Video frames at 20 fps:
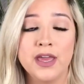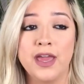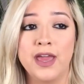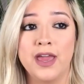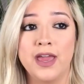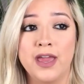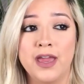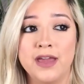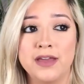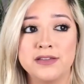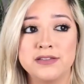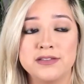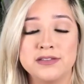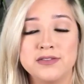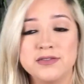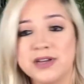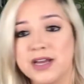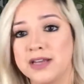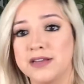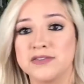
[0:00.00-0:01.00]
and
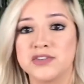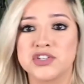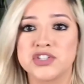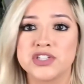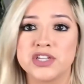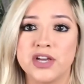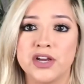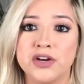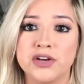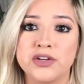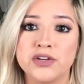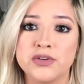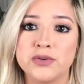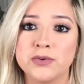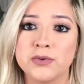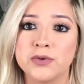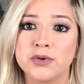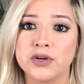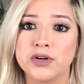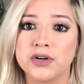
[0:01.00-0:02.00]
you kind of share
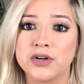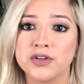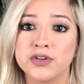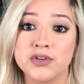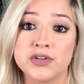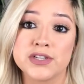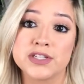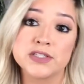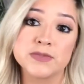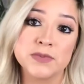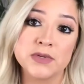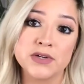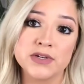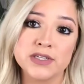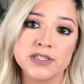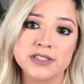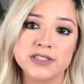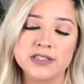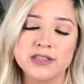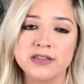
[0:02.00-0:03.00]
your
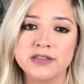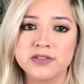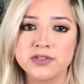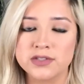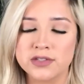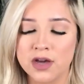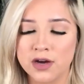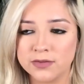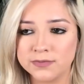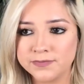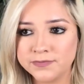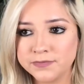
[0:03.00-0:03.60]
experiences. So